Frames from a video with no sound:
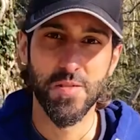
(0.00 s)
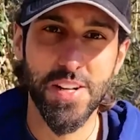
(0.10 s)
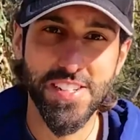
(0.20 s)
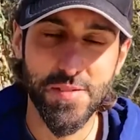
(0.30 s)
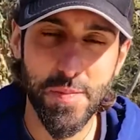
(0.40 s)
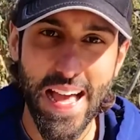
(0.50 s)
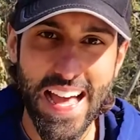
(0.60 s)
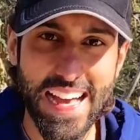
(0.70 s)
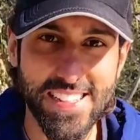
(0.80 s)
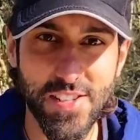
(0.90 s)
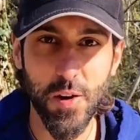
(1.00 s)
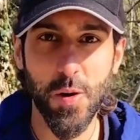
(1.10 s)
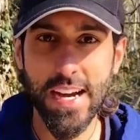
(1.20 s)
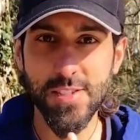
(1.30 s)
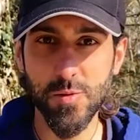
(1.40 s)
Welcome back.
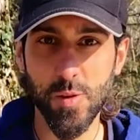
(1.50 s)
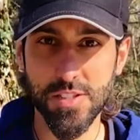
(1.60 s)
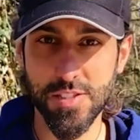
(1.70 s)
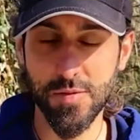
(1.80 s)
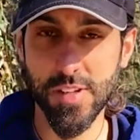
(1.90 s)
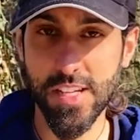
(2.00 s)
So I just watched the